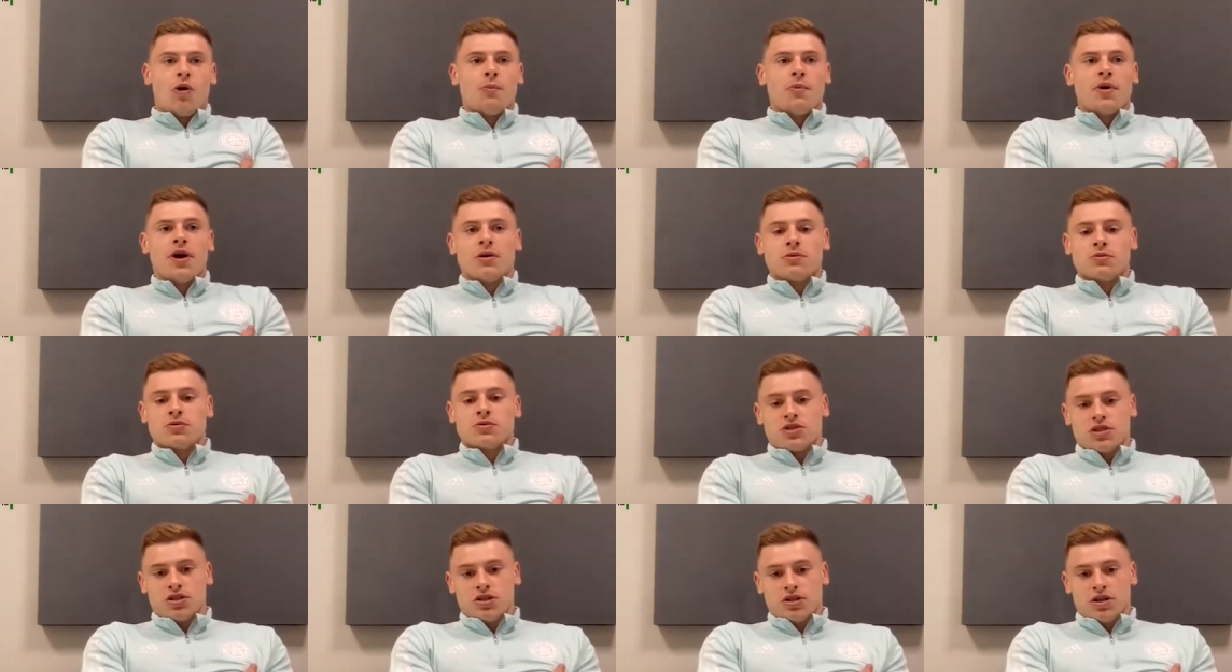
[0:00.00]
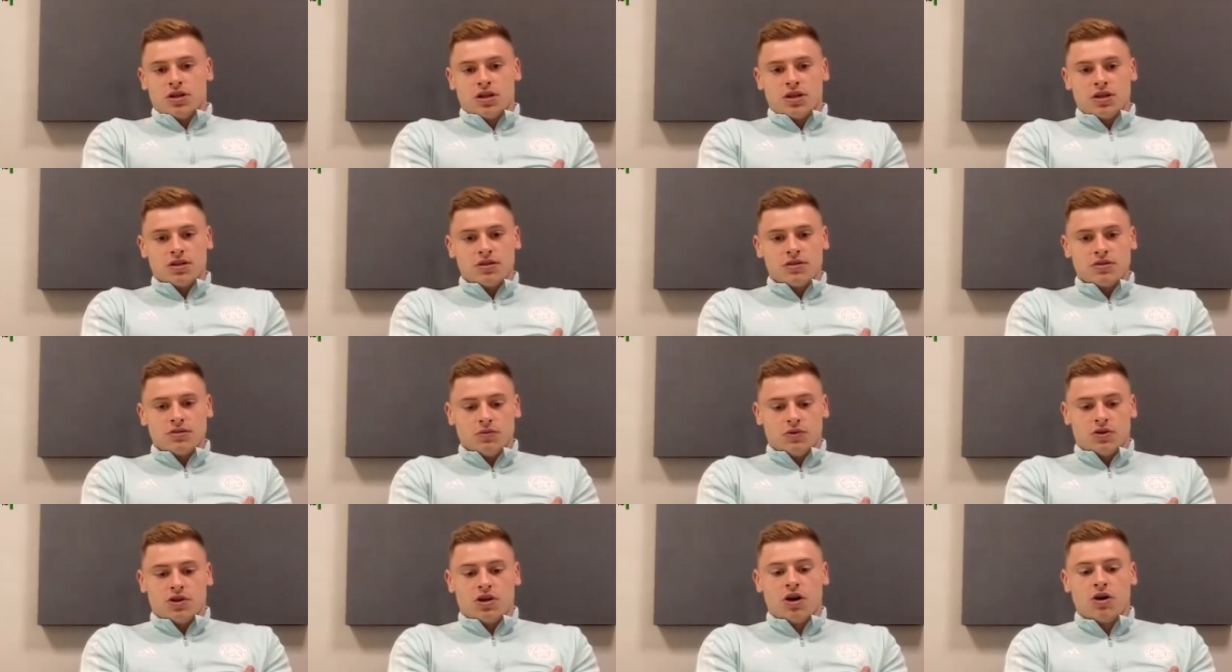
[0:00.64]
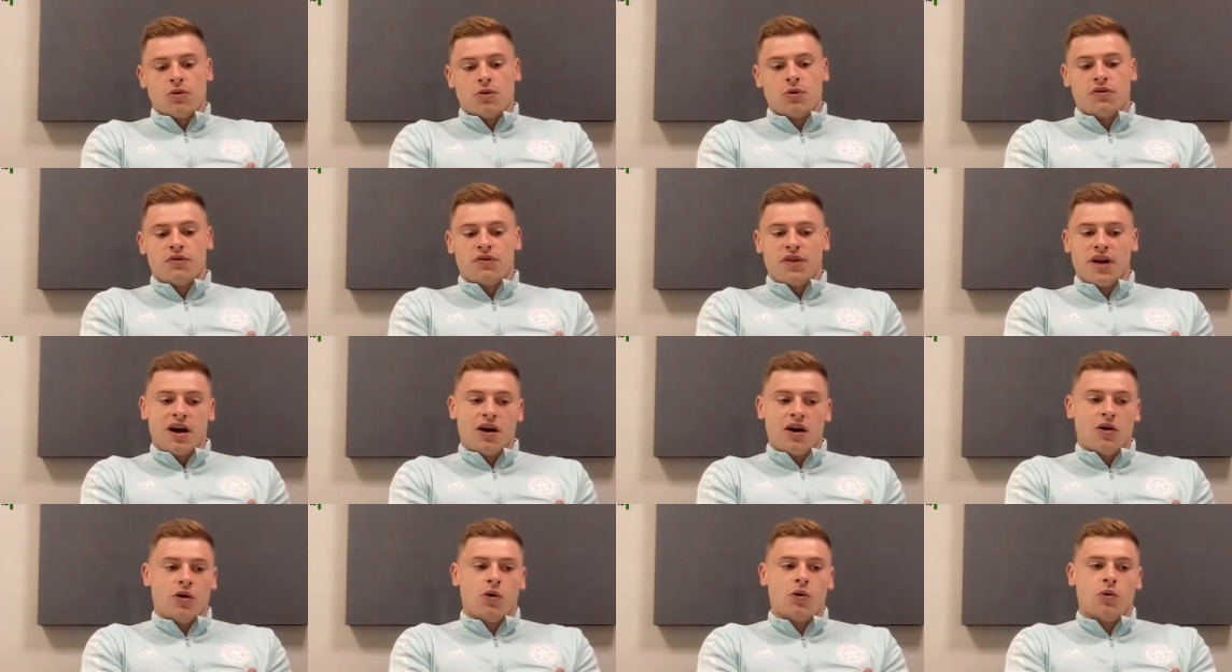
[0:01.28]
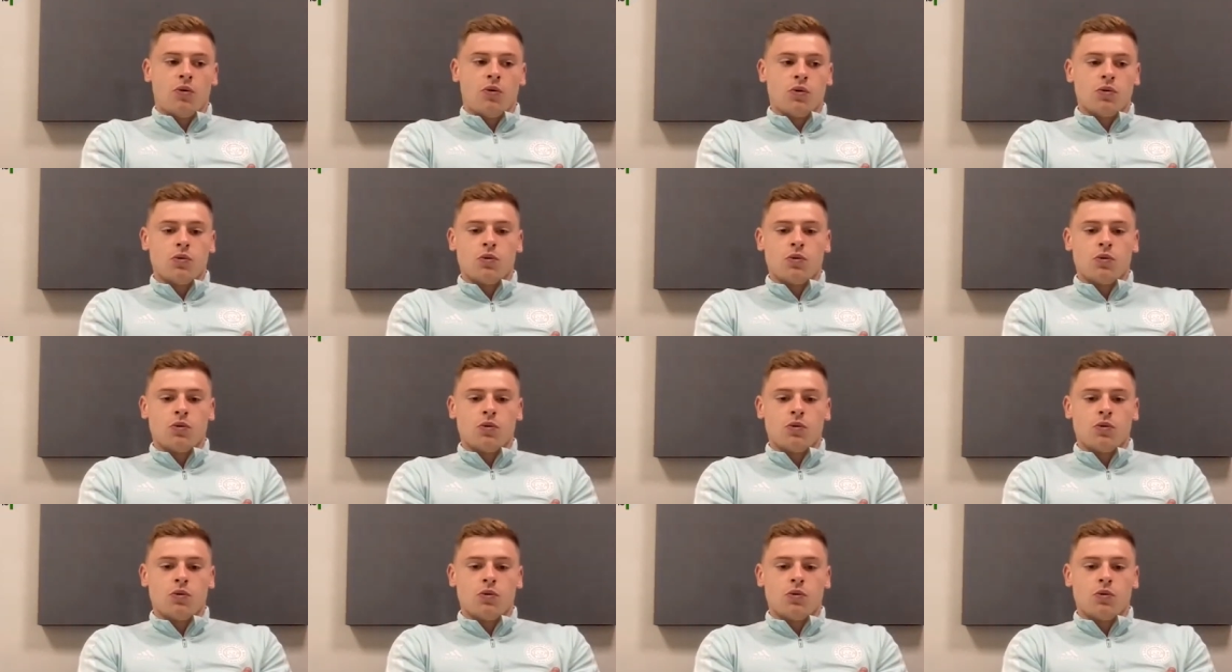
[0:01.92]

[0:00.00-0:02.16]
won't be able to cope with that or